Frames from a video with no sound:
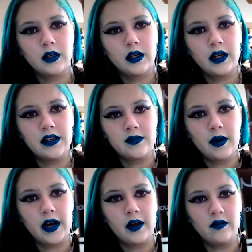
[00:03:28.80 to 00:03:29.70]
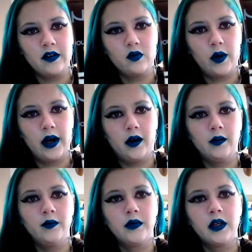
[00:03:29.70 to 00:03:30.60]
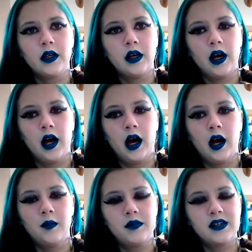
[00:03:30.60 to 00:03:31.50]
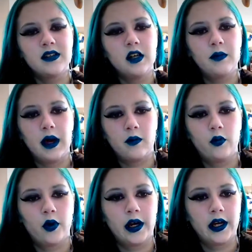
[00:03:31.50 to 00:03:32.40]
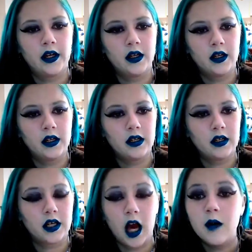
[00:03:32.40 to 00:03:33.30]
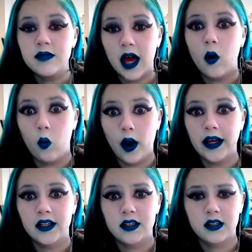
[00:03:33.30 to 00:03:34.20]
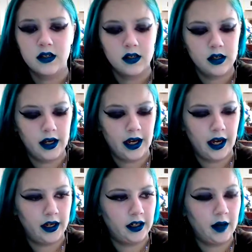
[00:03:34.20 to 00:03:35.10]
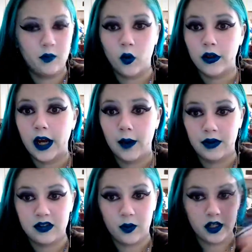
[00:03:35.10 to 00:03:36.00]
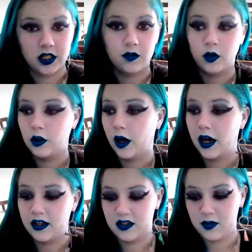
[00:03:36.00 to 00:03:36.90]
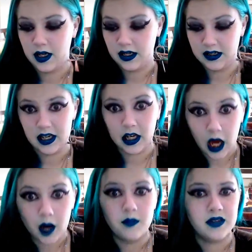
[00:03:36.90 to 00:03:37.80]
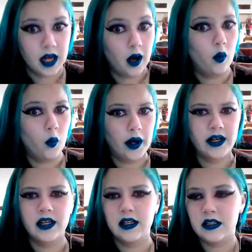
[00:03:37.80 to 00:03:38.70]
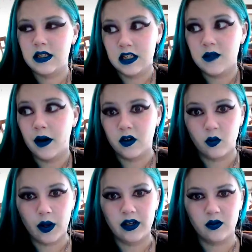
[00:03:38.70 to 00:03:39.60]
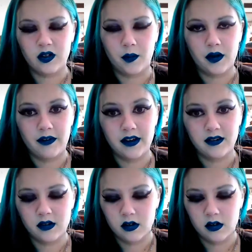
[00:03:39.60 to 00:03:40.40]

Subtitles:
and it's about an ounce as well, this little bad boy comes out white, and I'm more than happy to swatch it for you guys because it comes out white. It's about as white as what's on my face.